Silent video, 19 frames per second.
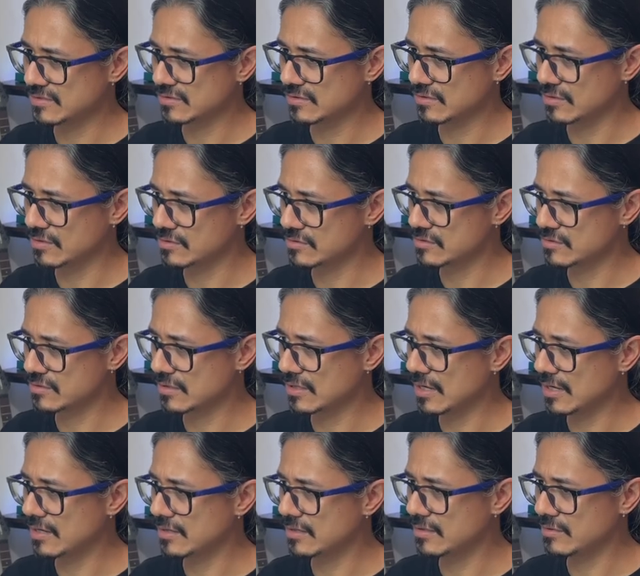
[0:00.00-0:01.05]
cursor
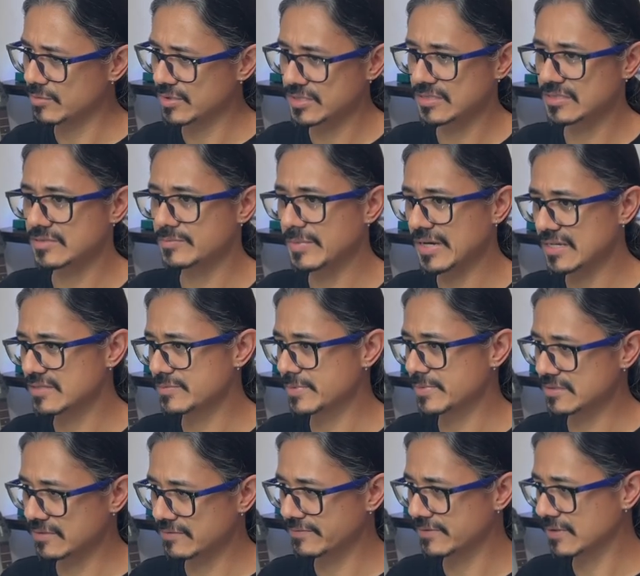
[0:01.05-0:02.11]
color, which is my
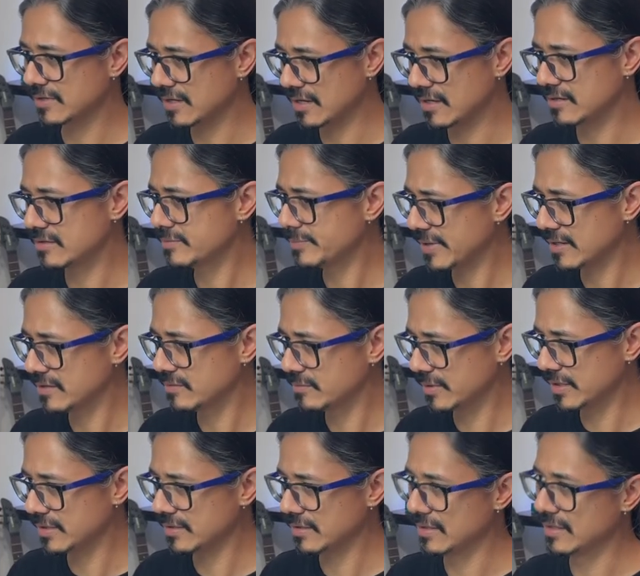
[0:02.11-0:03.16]
specific color, by the
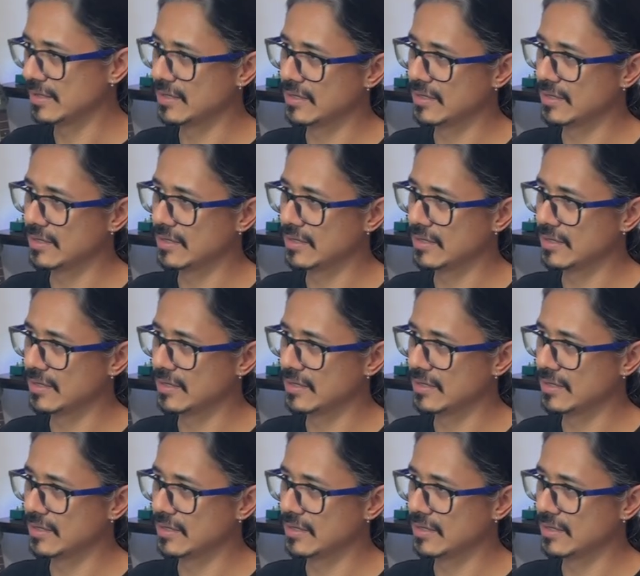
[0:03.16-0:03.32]
way.